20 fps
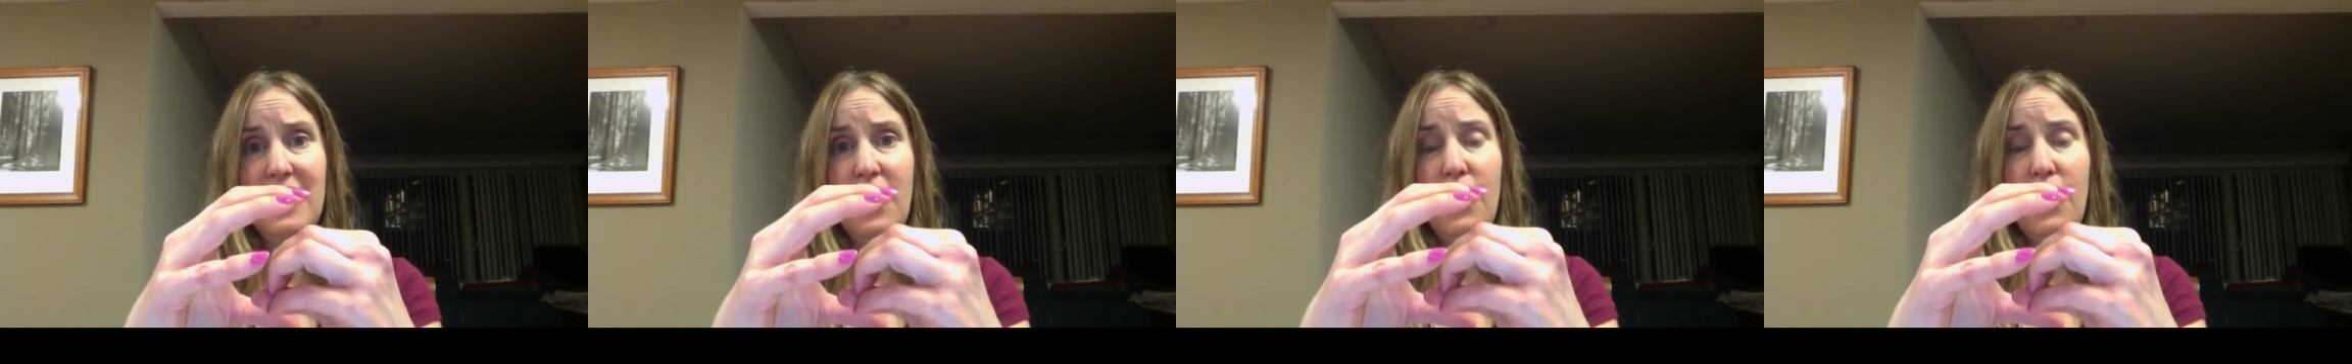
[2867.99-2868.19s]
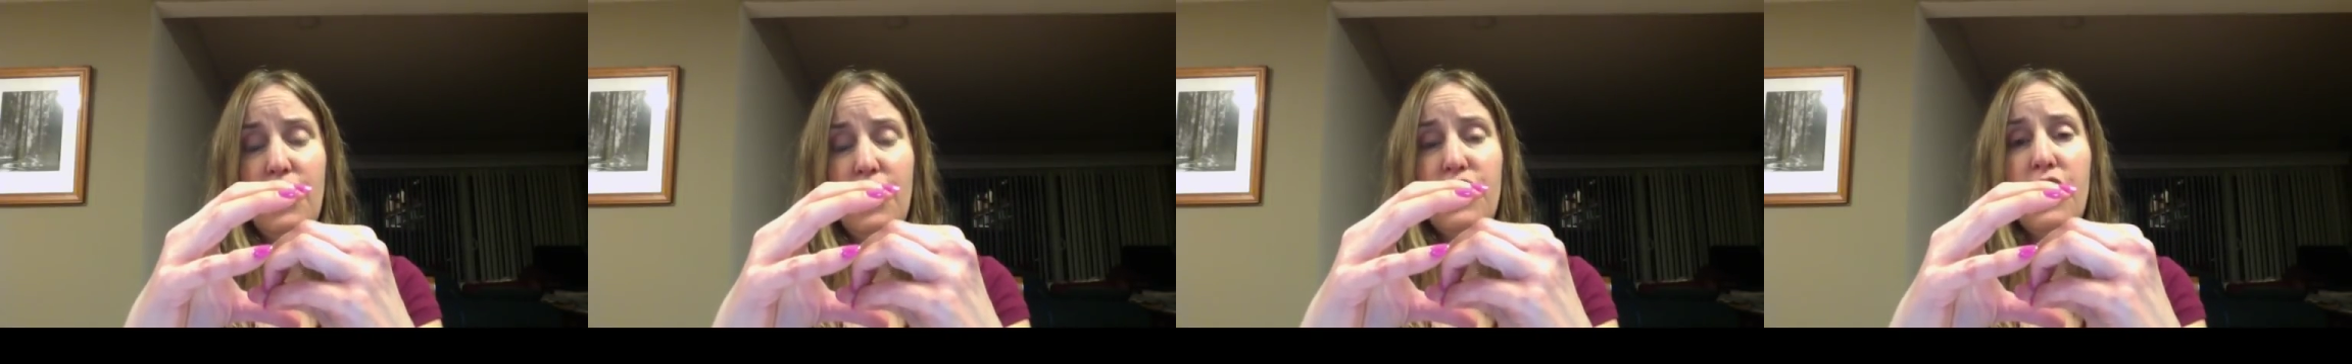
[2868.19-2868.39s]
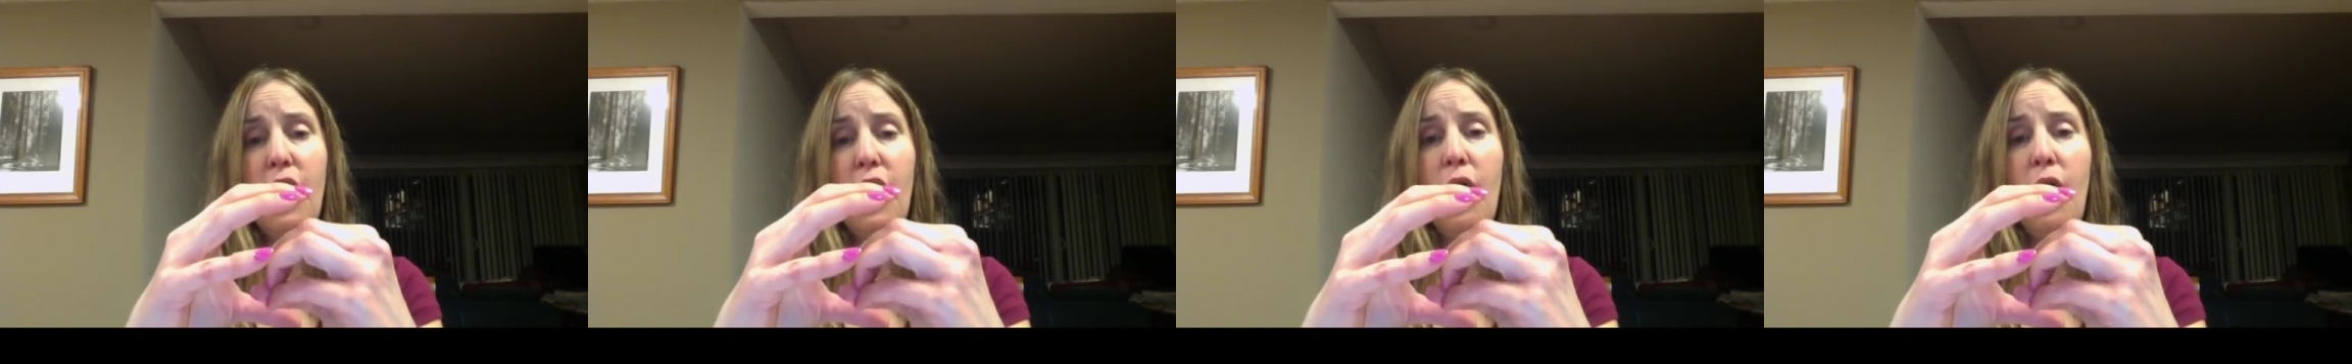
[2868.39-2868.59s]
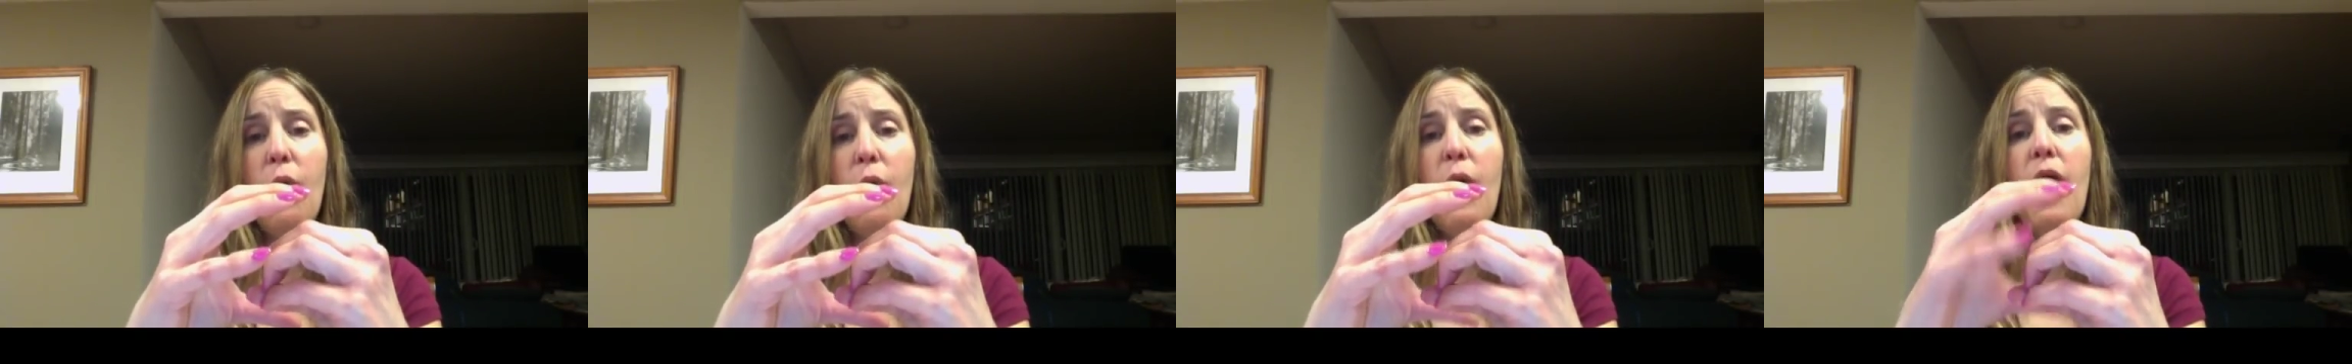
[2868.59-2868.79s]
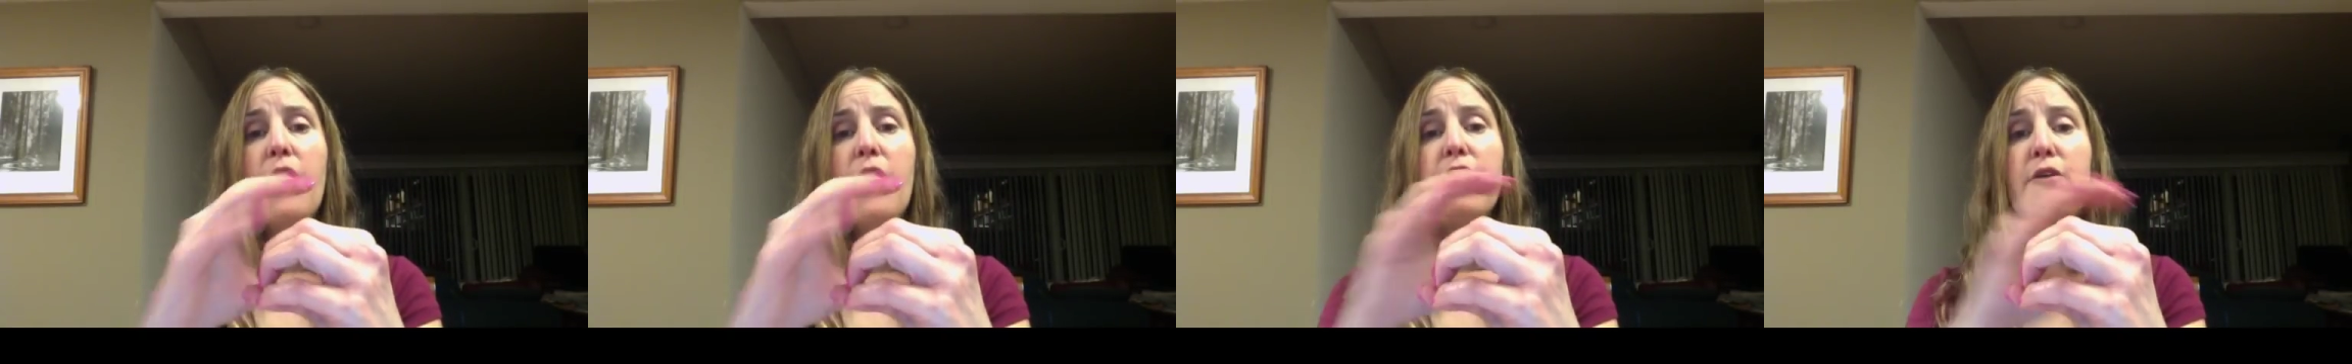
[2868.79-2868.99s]

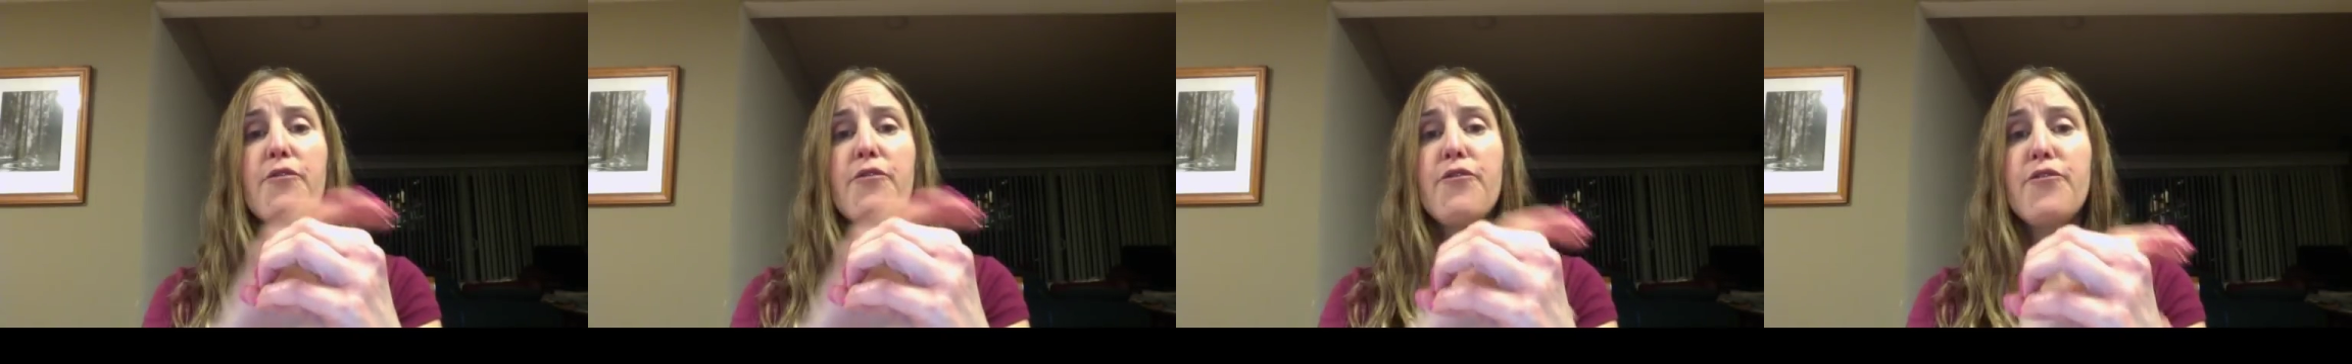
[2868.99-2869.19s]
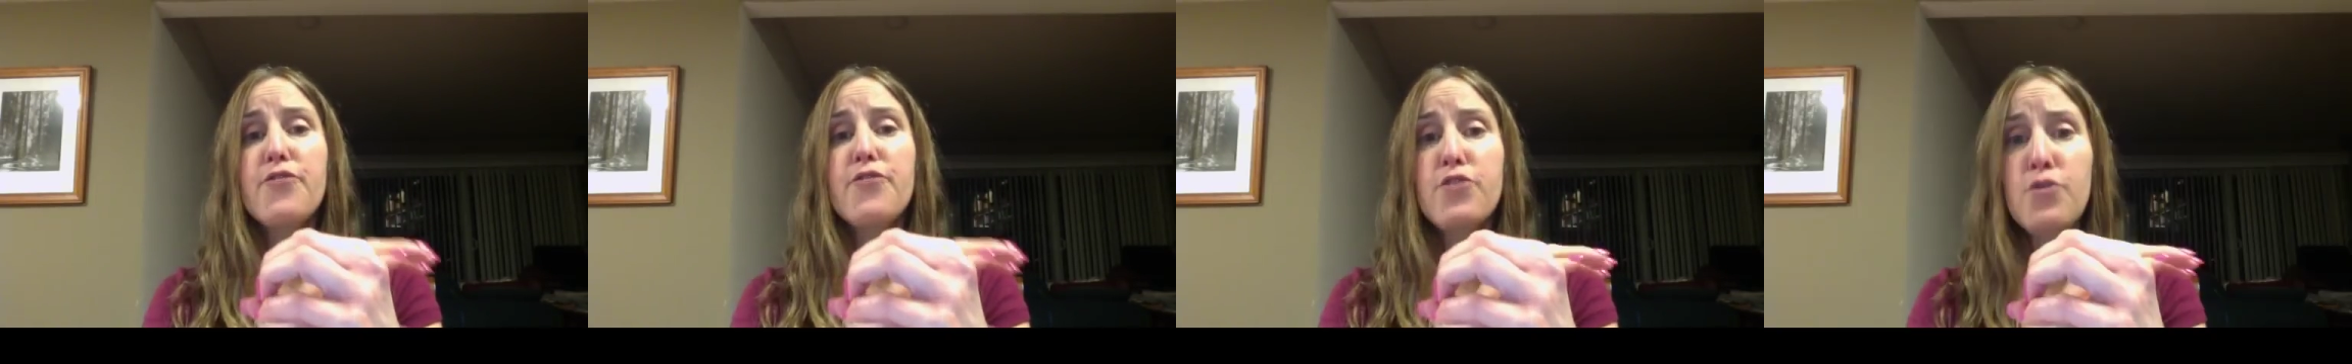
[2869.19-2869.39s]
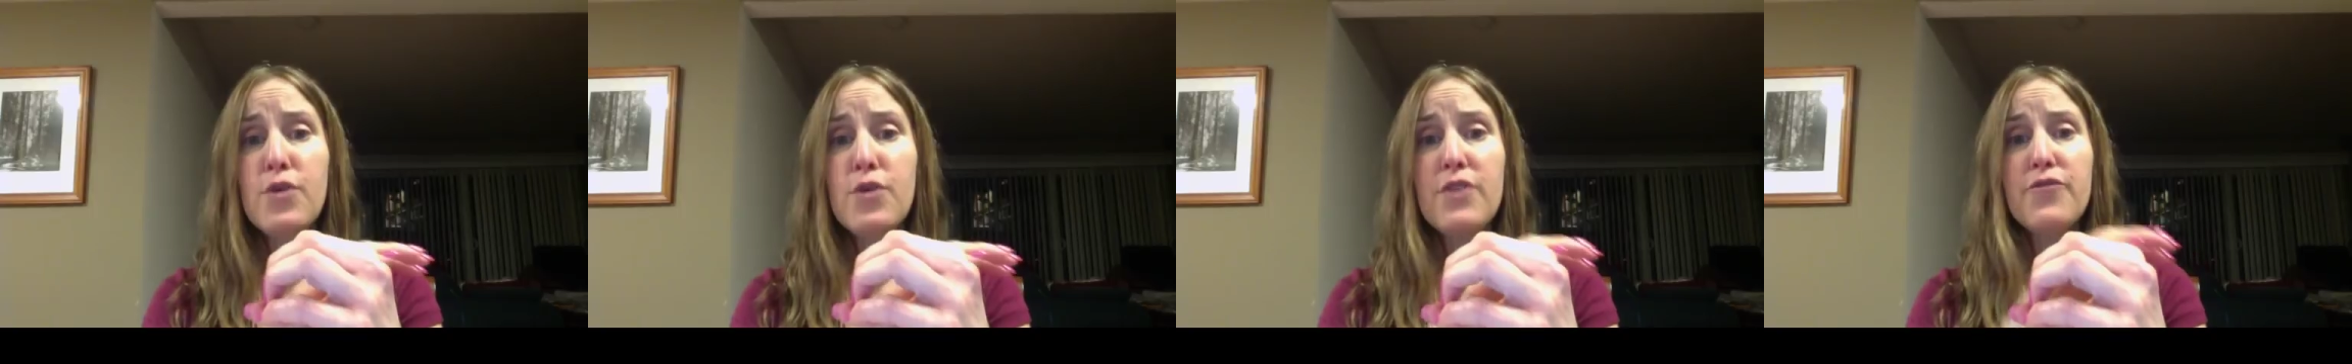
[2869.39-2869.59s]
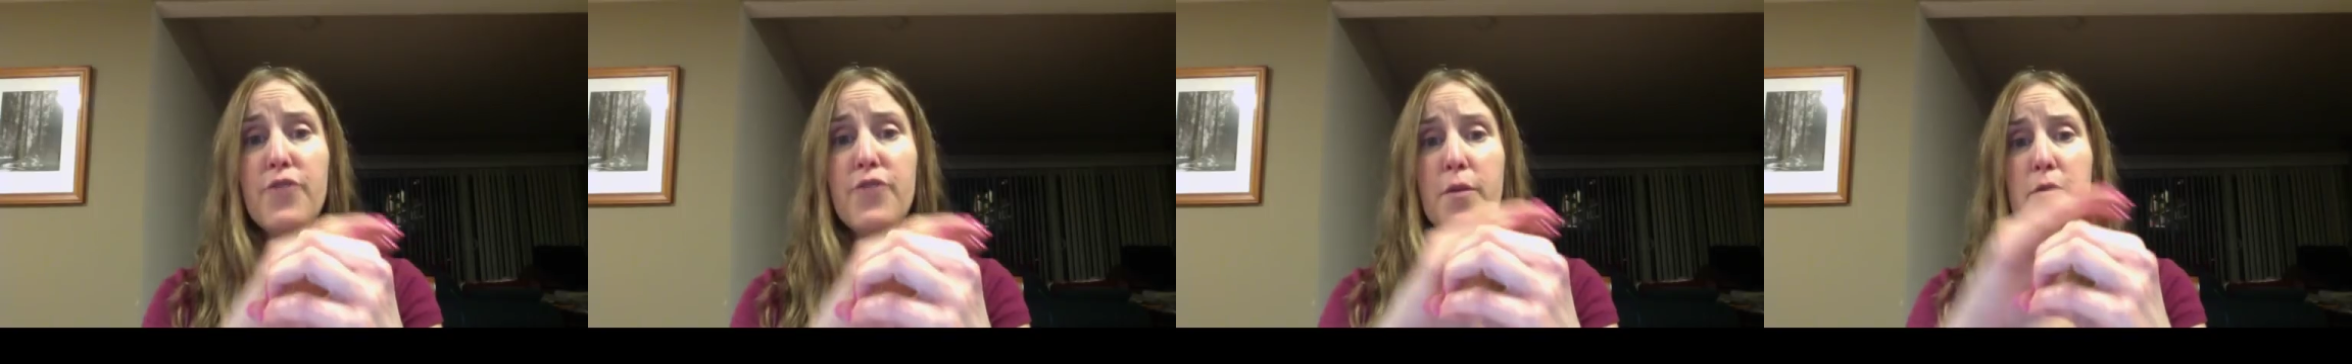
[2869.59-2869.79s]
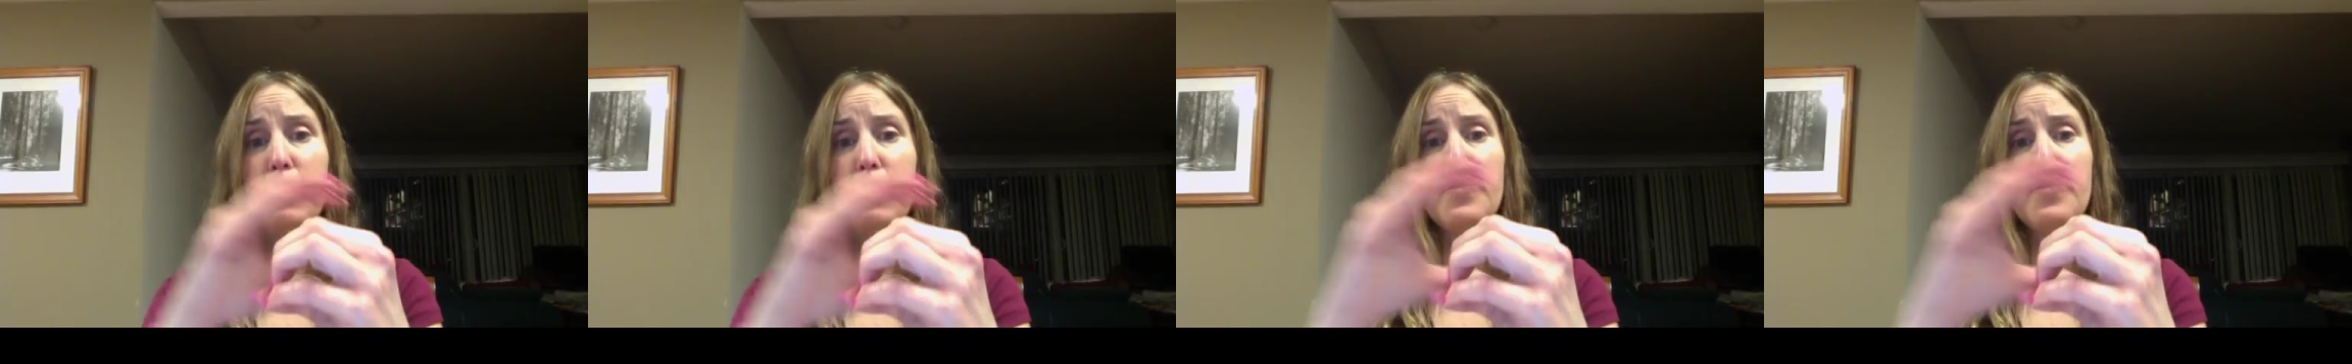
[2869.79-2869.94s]
So the fluid from your